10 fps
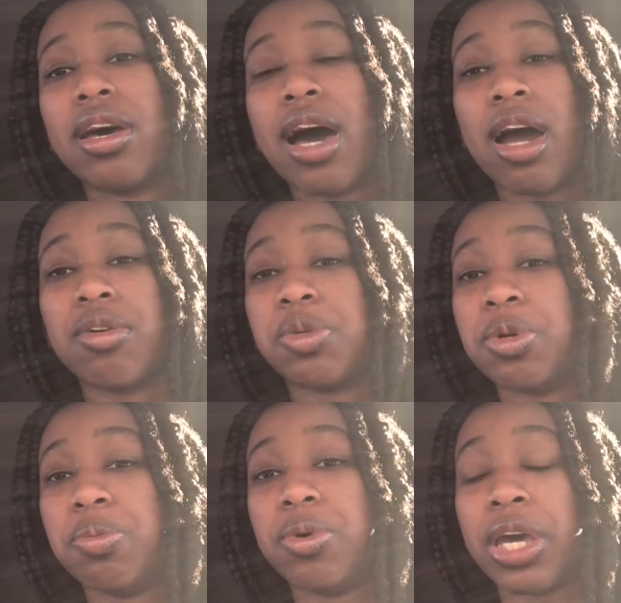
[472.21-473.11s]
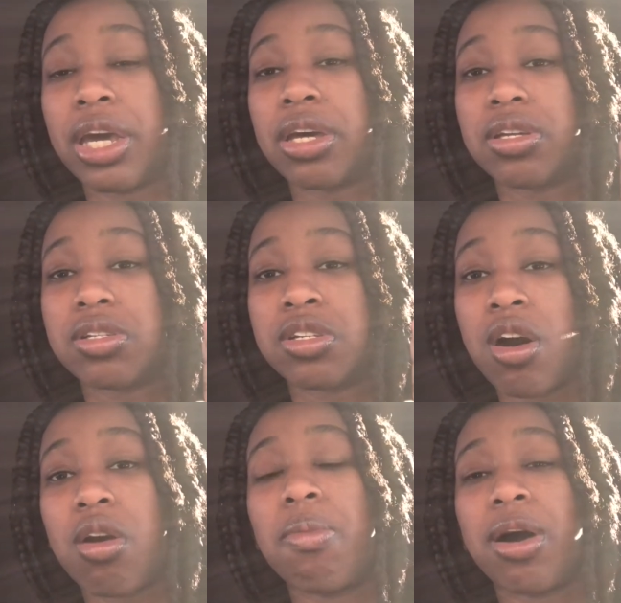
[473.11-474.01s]
Irish people can't
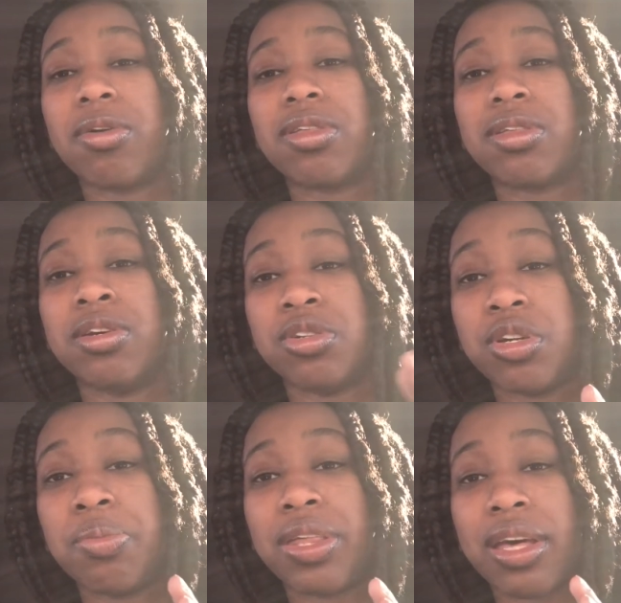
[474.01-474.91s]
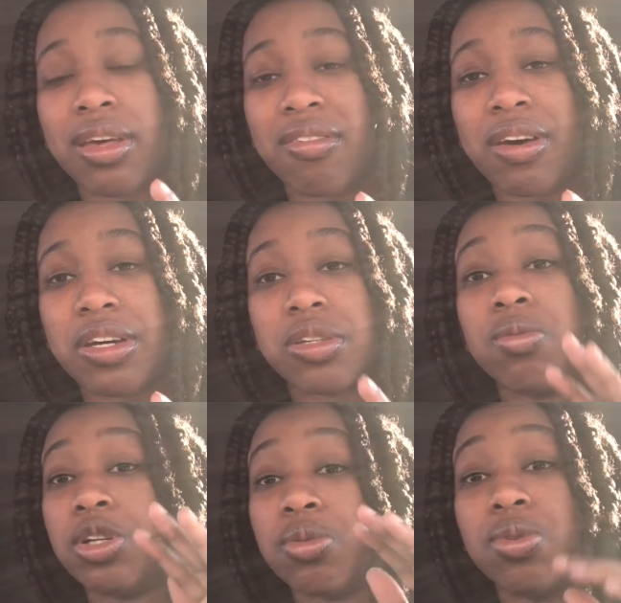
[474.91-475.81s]
talk about the treatment that they face,
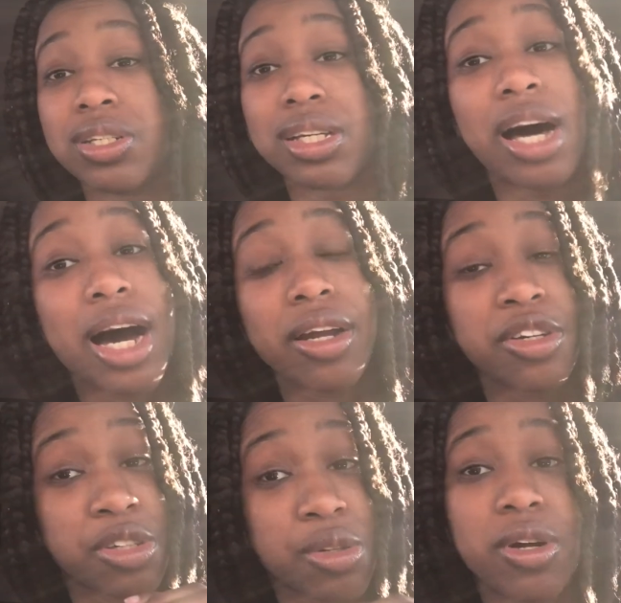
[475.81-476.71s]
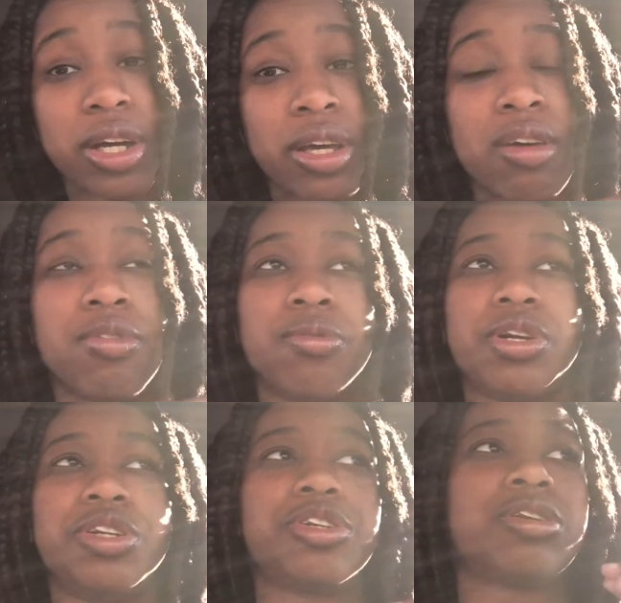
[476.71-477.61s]
which was a lot historically. If you
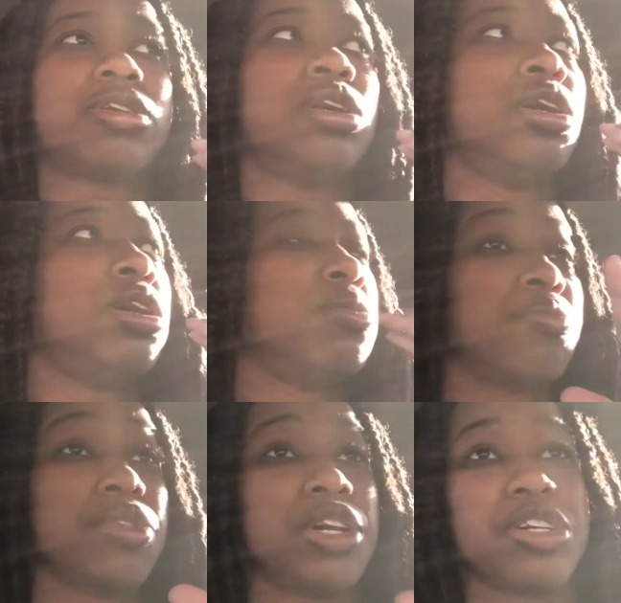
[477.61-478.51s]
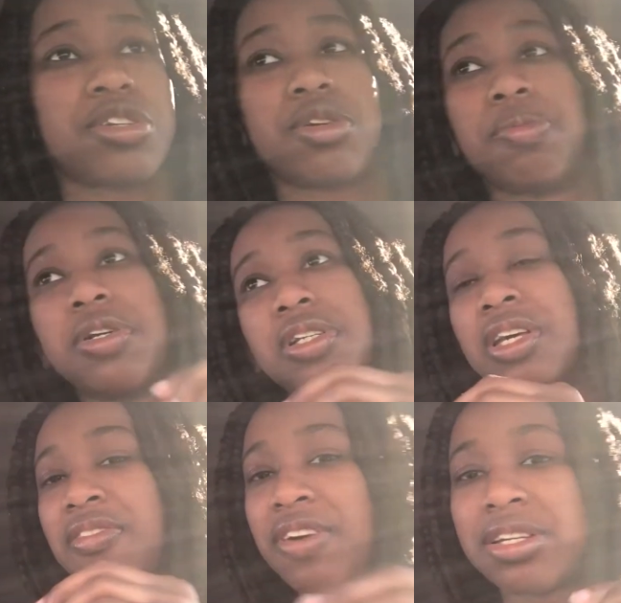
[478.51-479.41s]
read your history books,
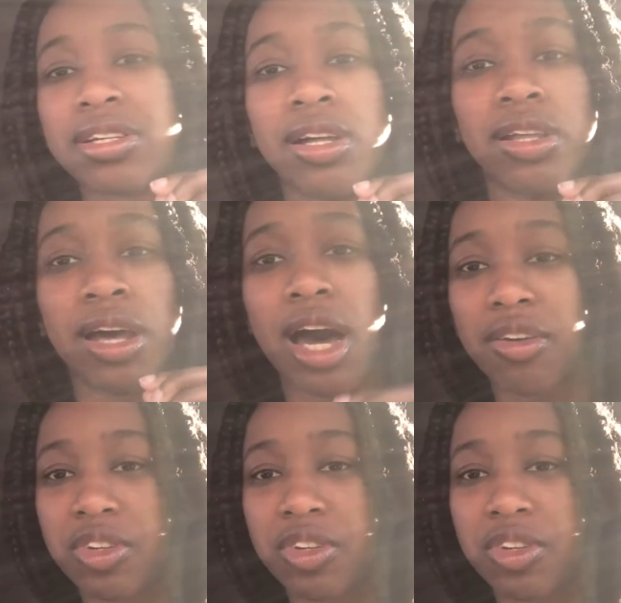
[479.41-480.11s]
they faced a lot of